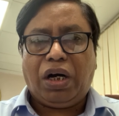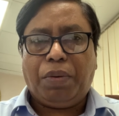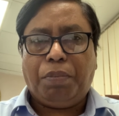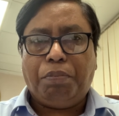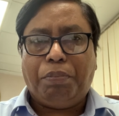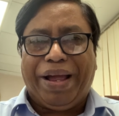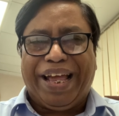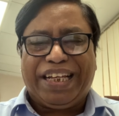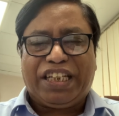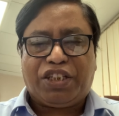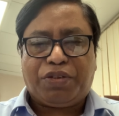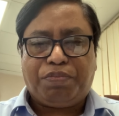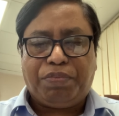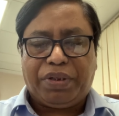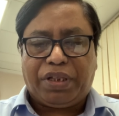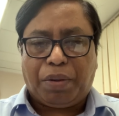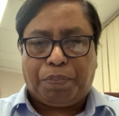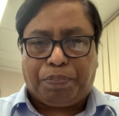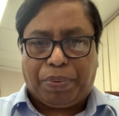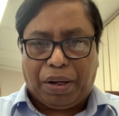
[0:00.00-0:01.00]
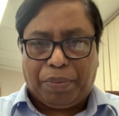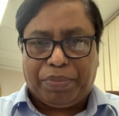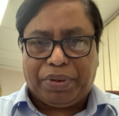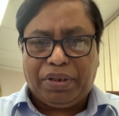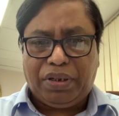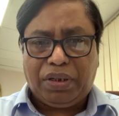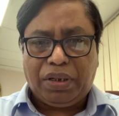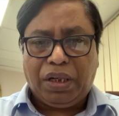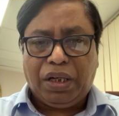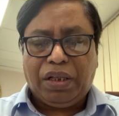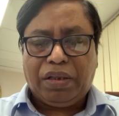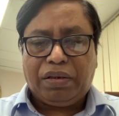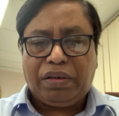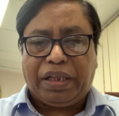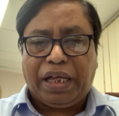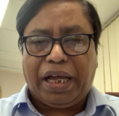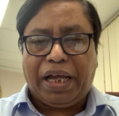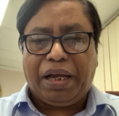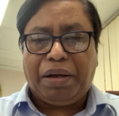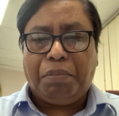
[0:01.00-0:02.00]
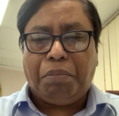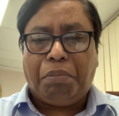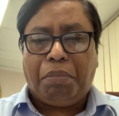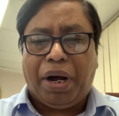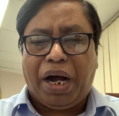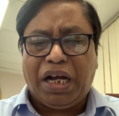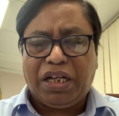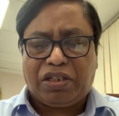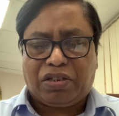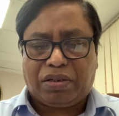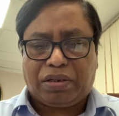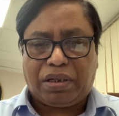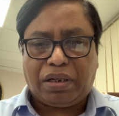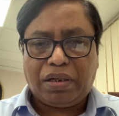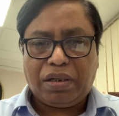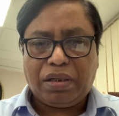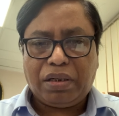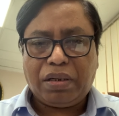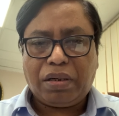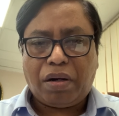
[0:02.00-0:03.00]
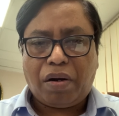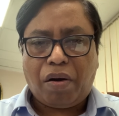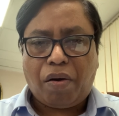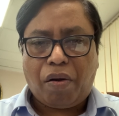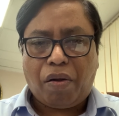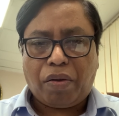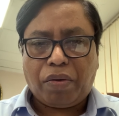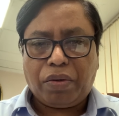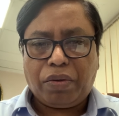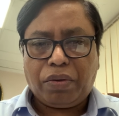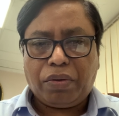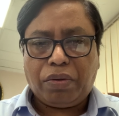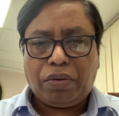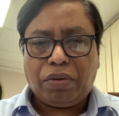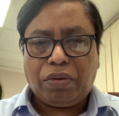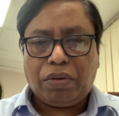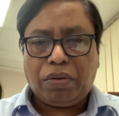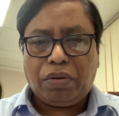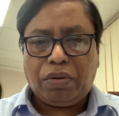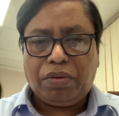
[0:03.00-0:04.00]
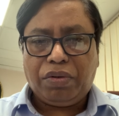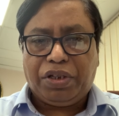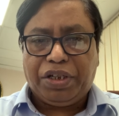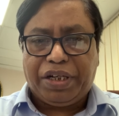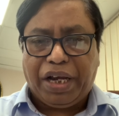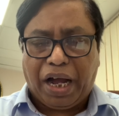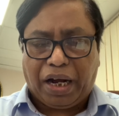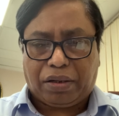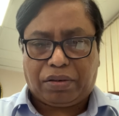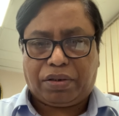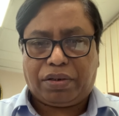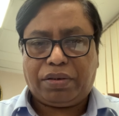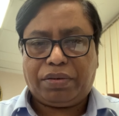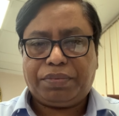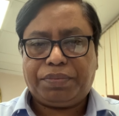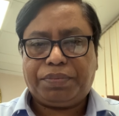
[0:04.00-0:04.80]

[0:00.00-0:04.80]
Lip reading: makes me the payment, they must deduct